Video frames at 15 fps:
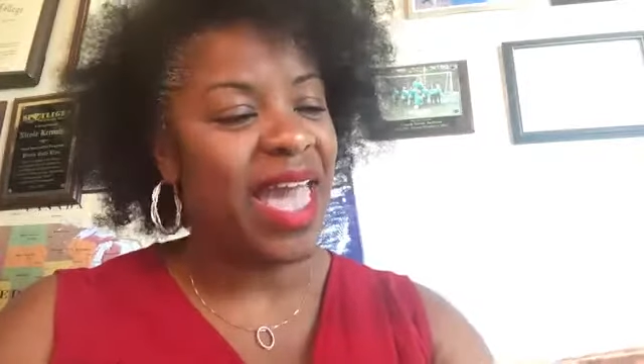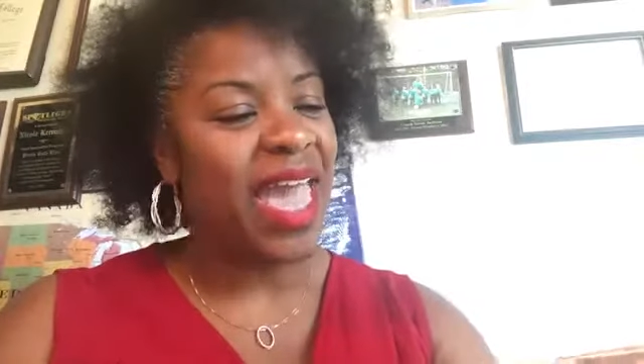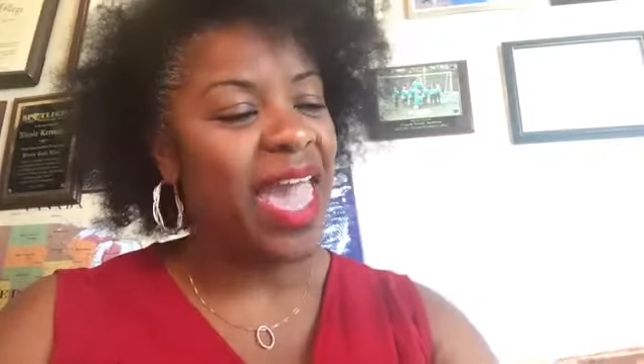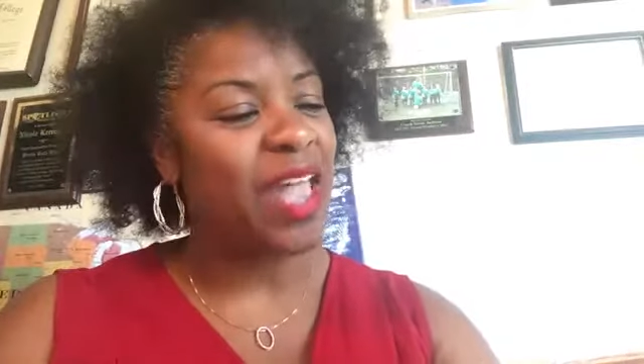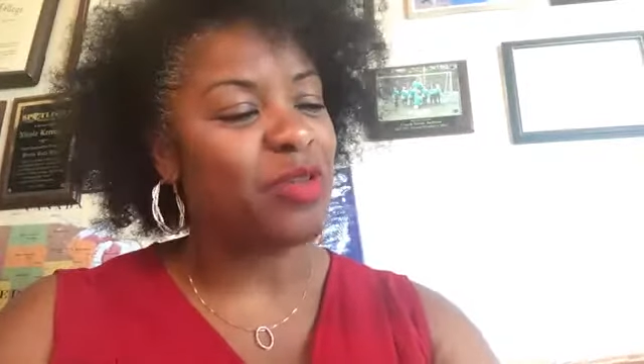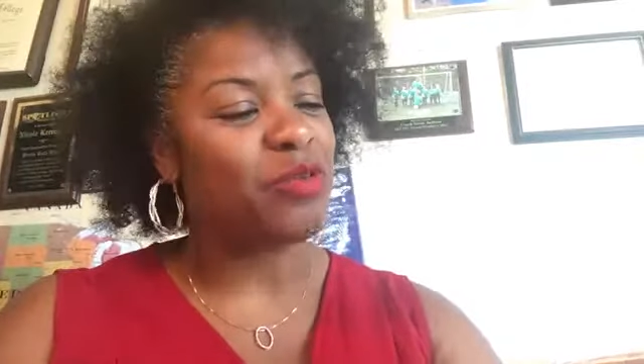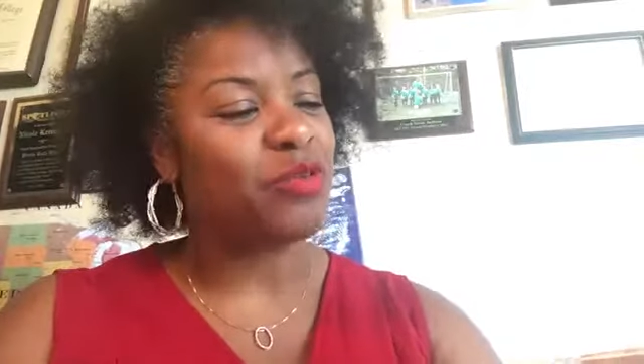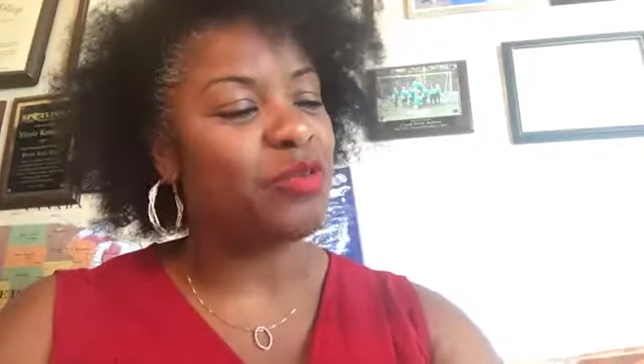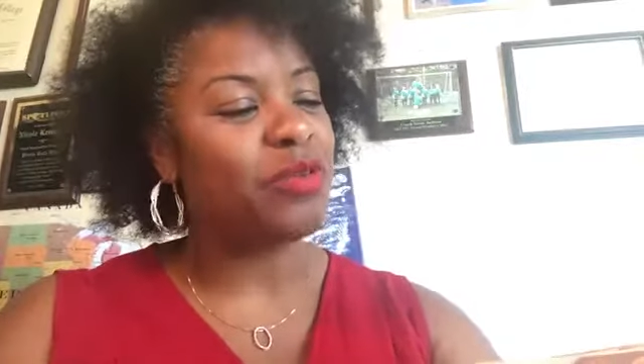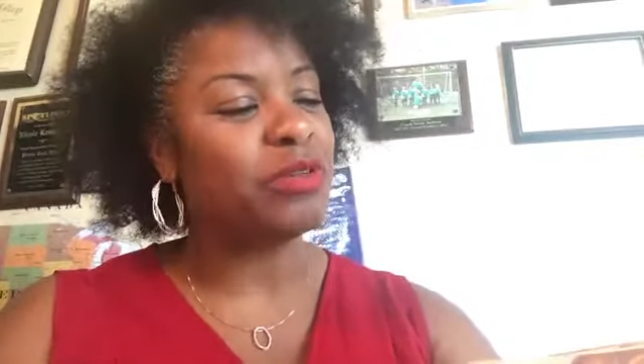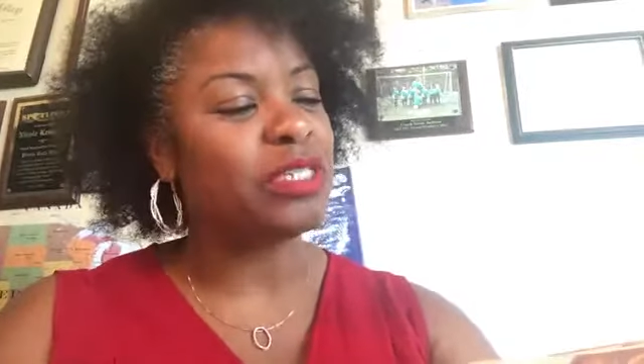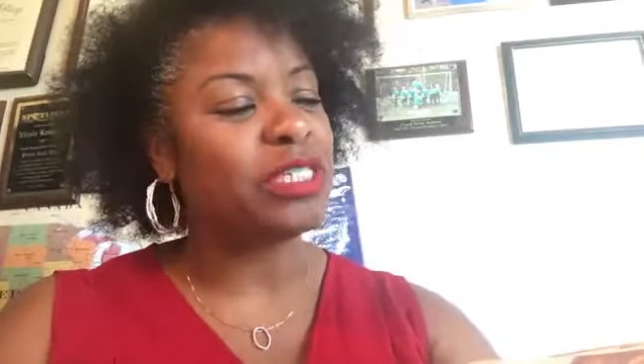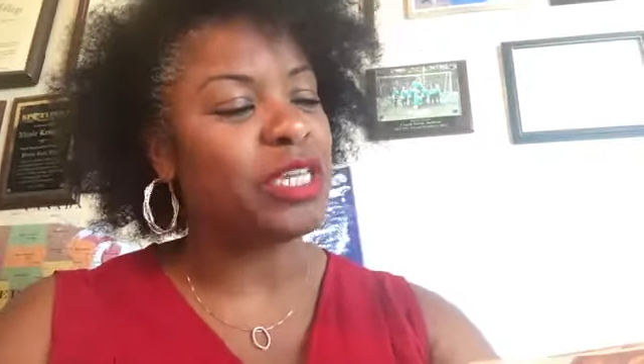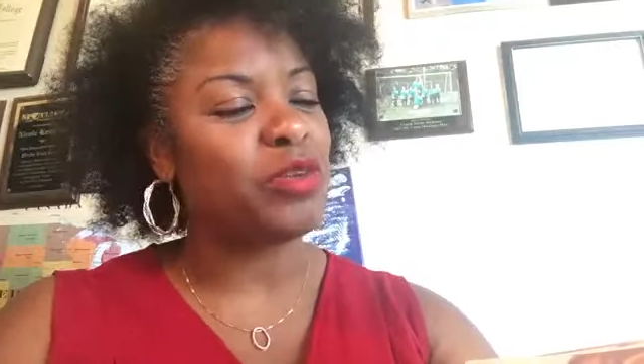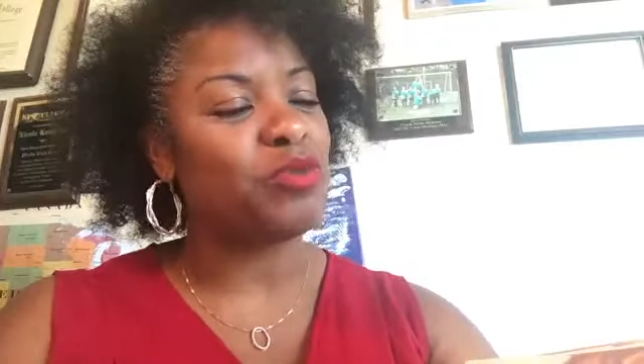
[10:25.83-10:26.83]
and
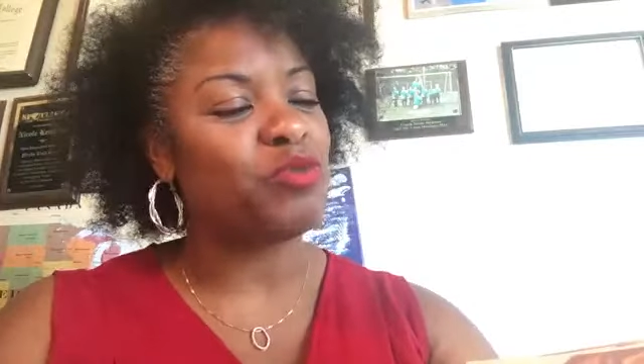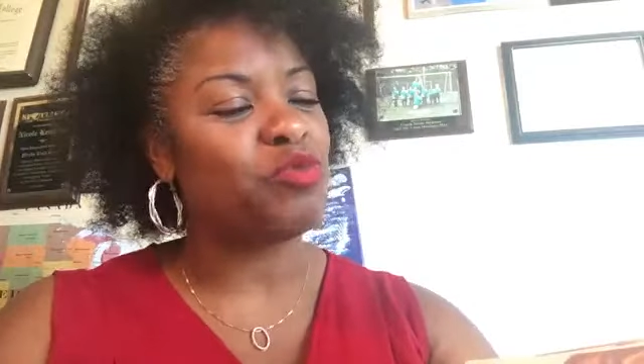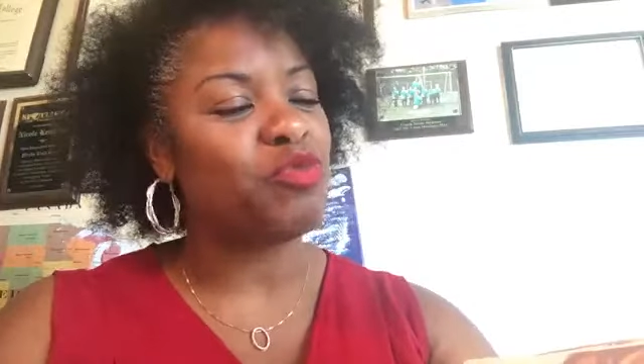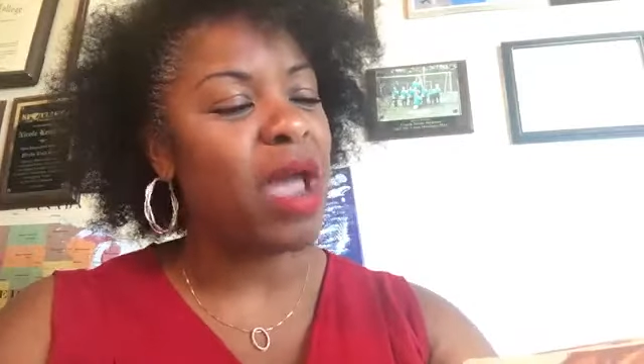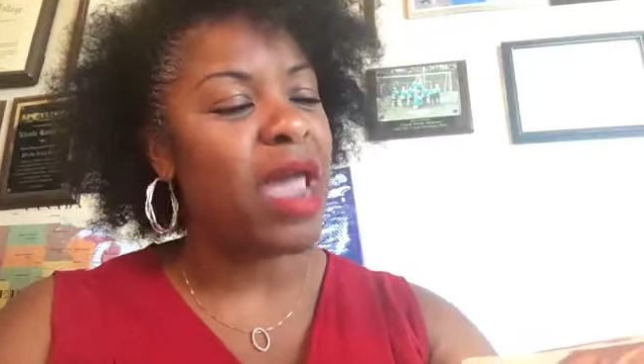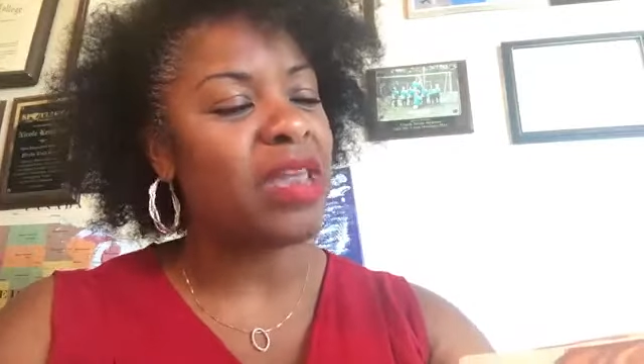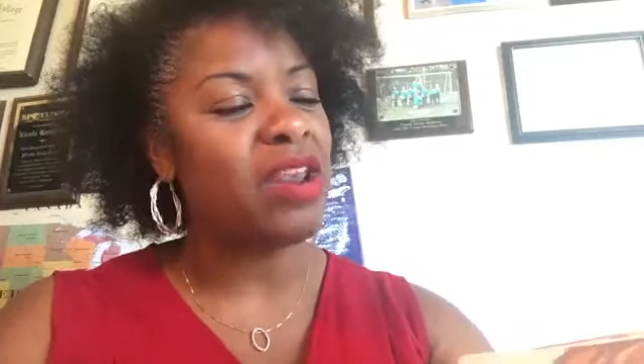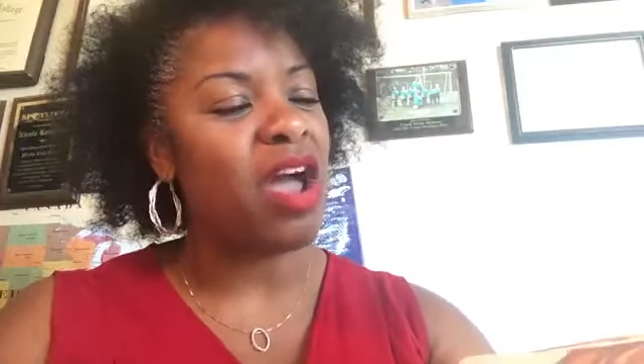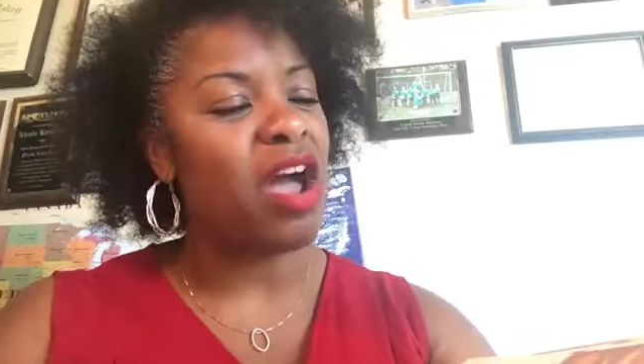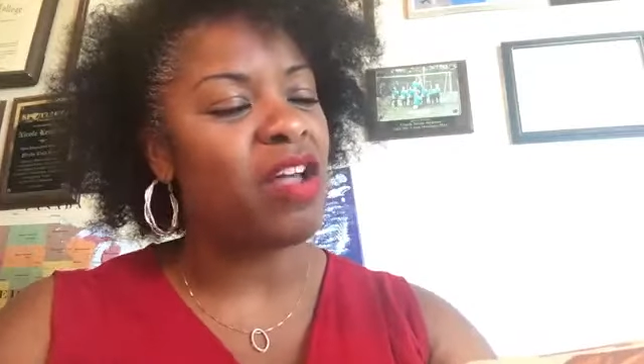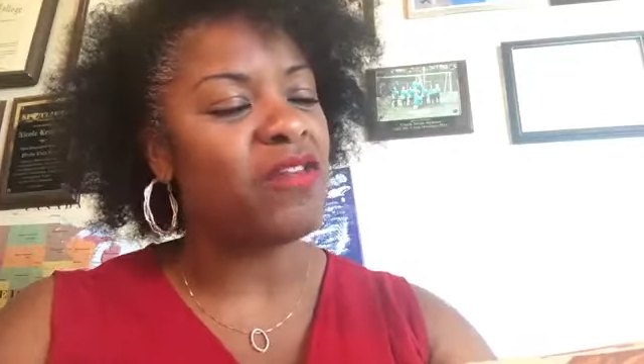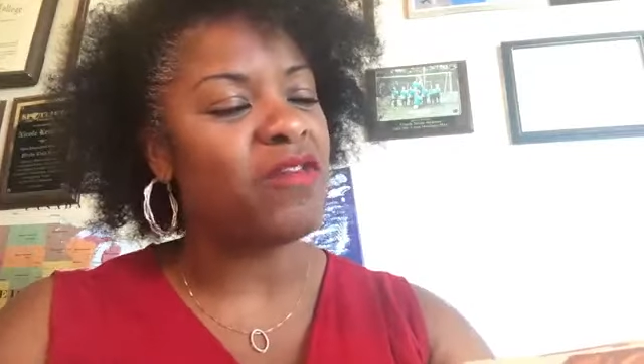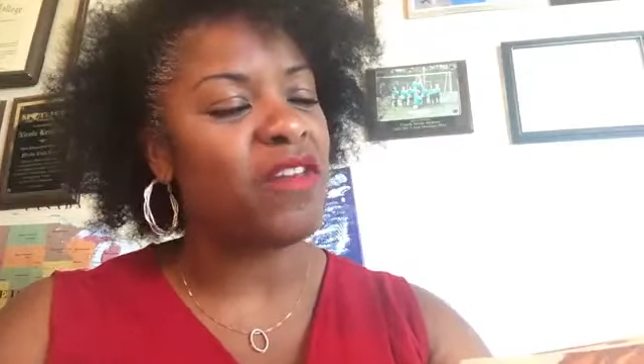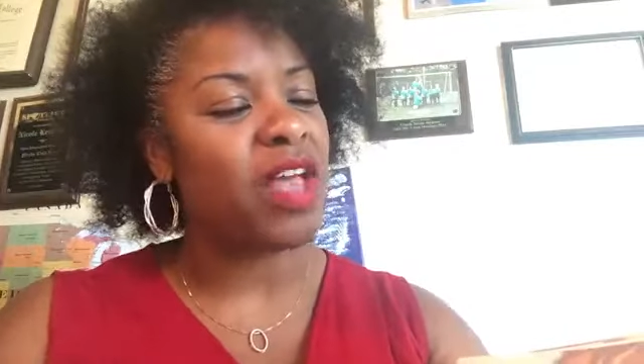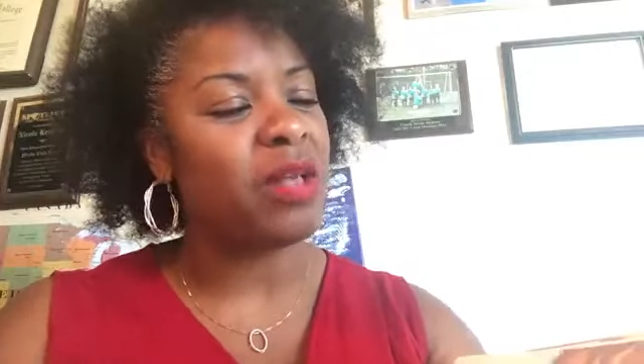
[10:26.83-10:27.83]
roosted right
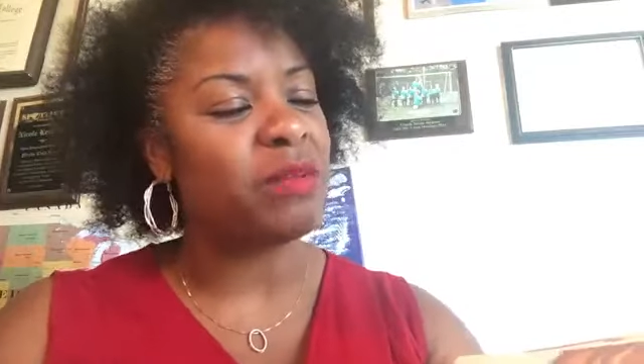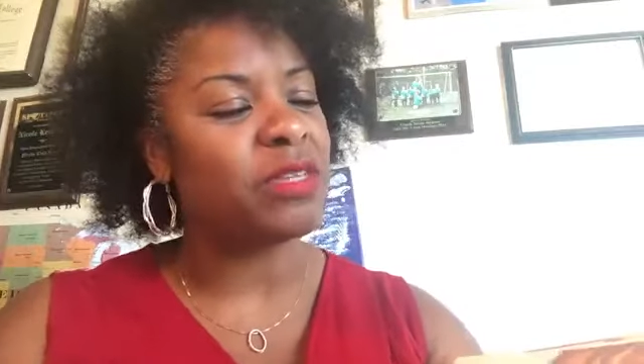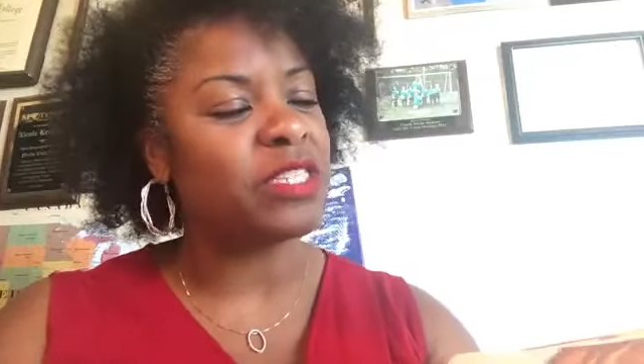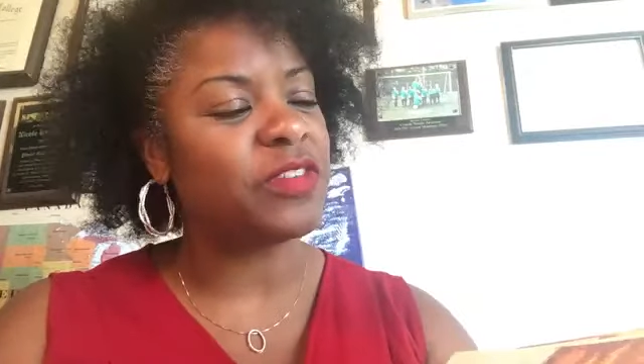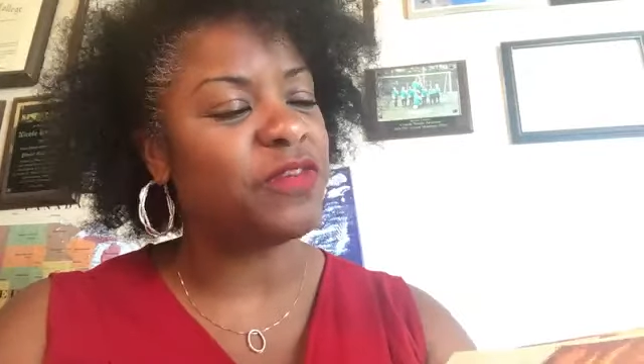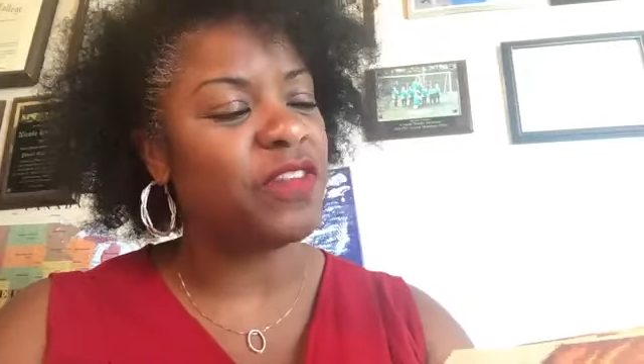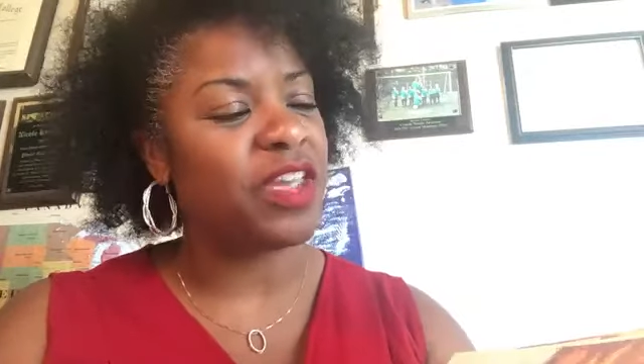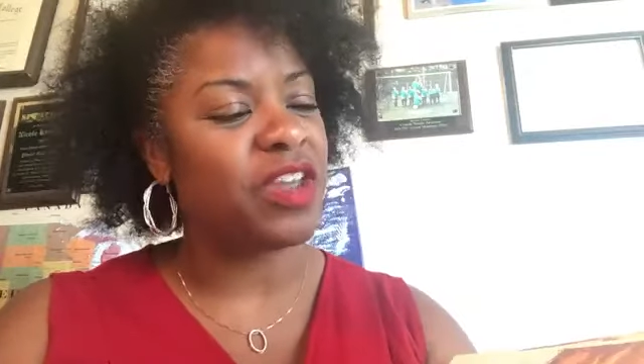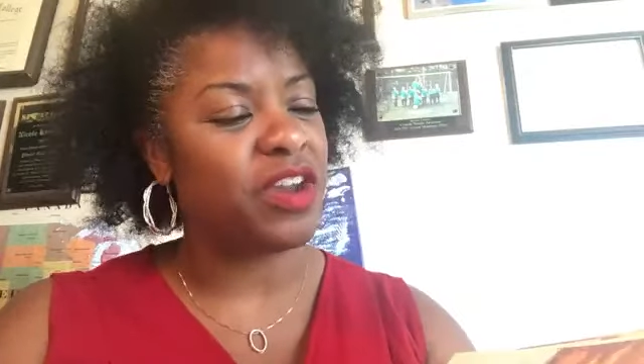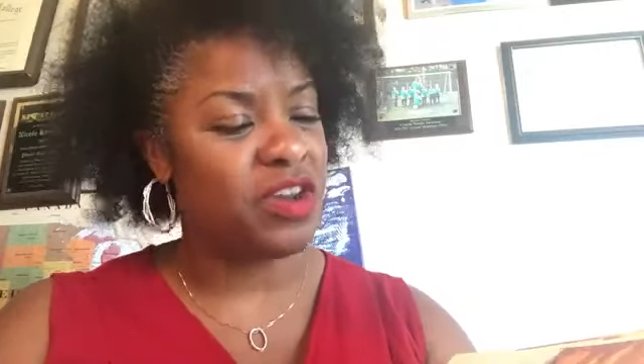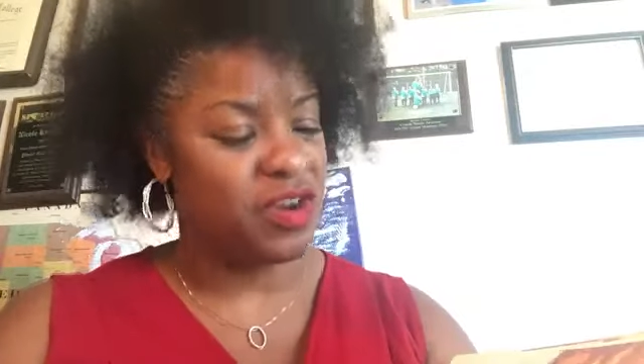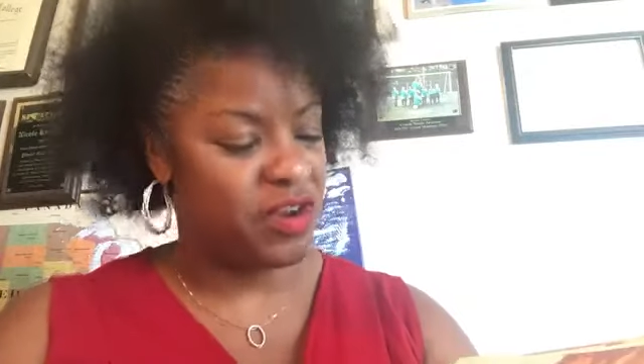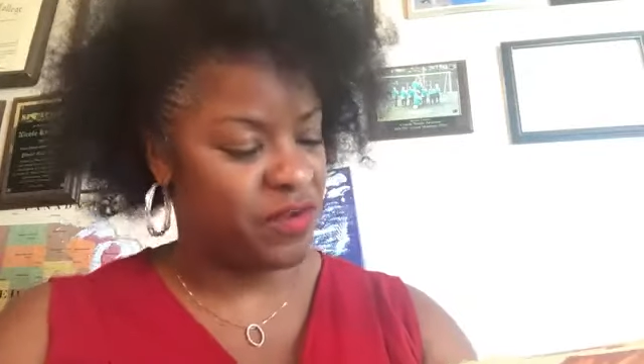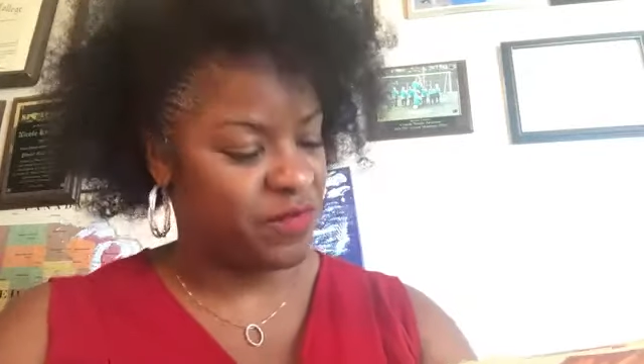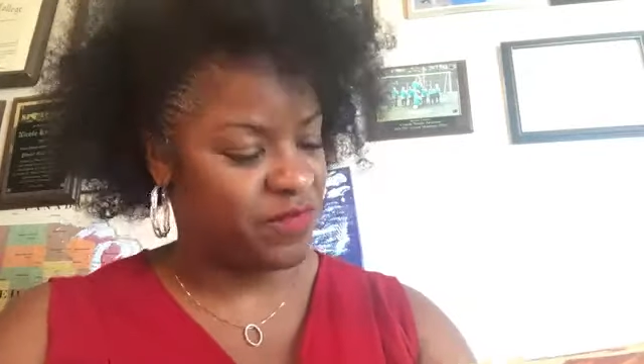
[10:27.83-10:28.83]
on Velma's
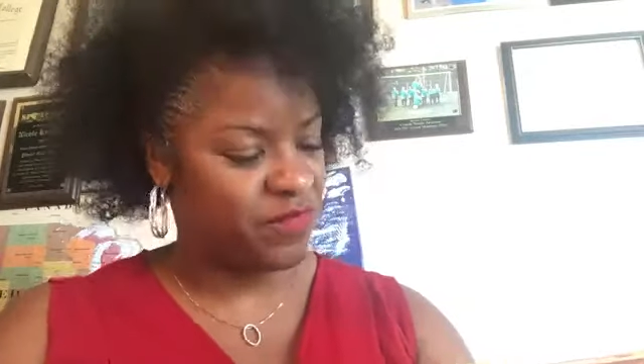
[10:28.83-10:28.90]
finger.